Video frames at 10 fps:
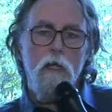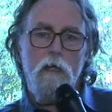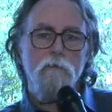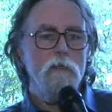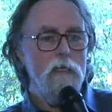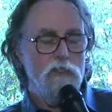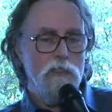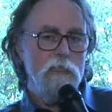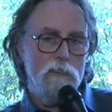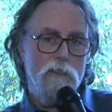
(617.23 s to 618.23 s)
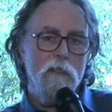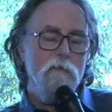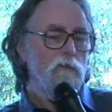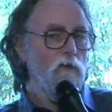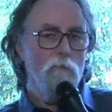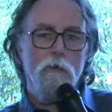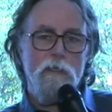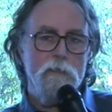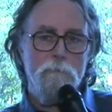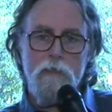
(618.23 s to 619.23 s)
and that actually is not what
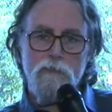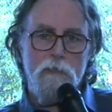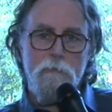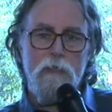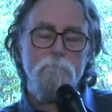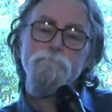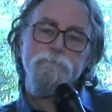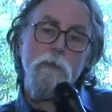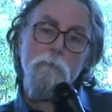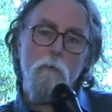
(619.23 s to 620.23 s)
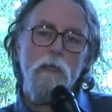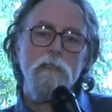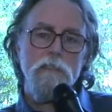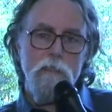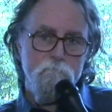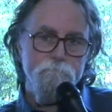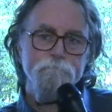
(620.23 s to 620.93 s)
it appears to be. But we're going to see.